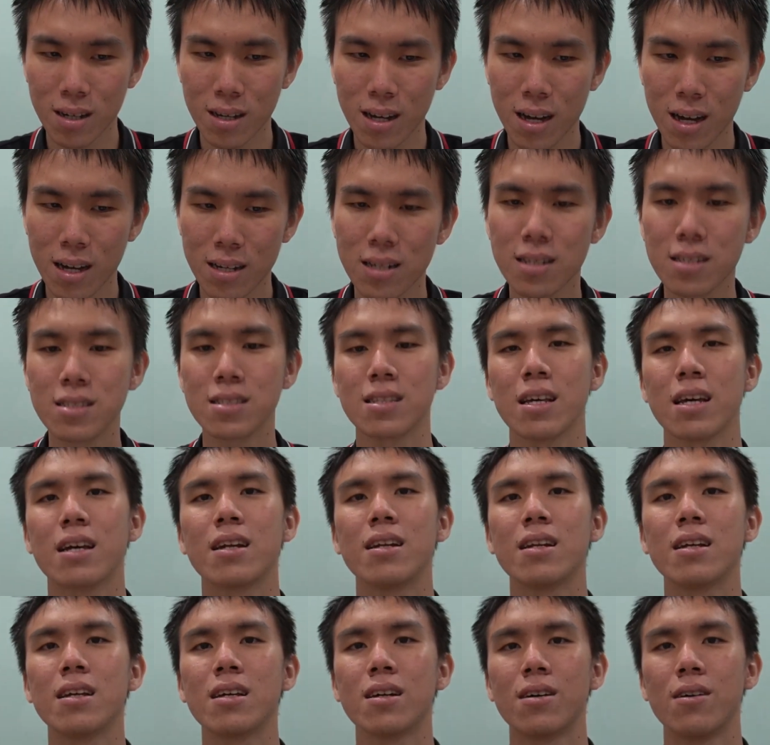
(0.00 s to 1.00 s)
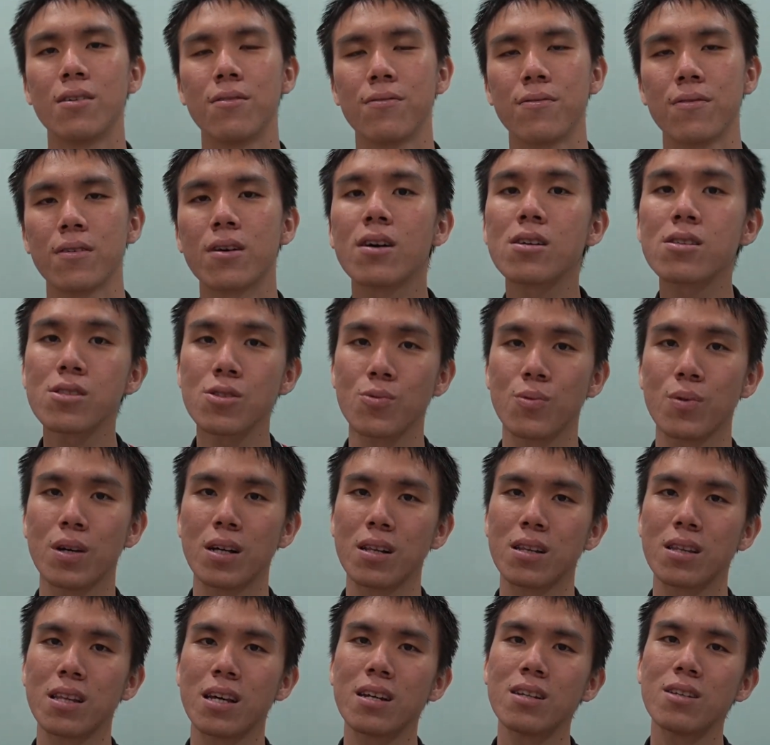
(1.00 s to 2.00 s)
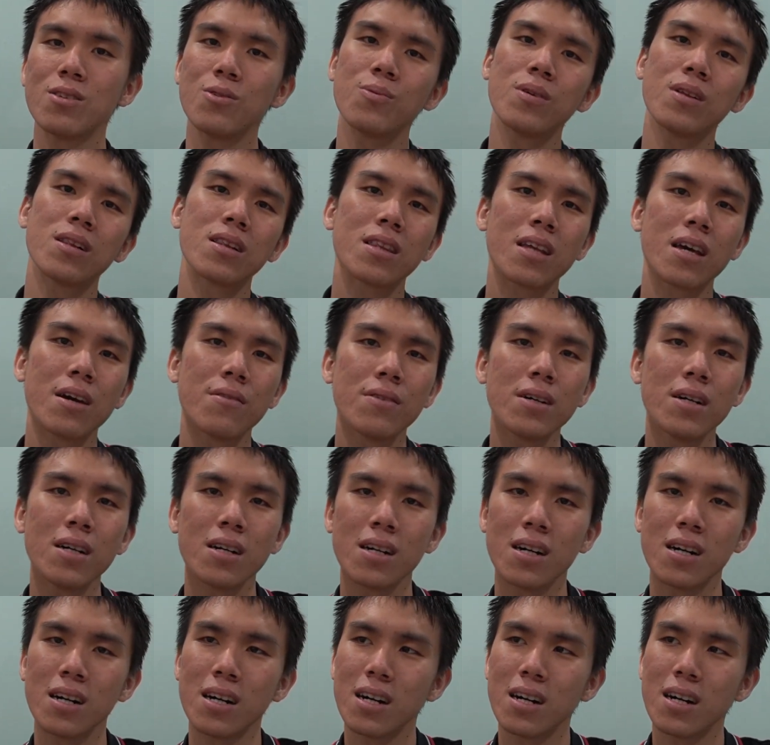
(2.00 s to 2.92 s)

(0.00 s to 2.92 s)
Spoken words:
understanding of God's will, then you will never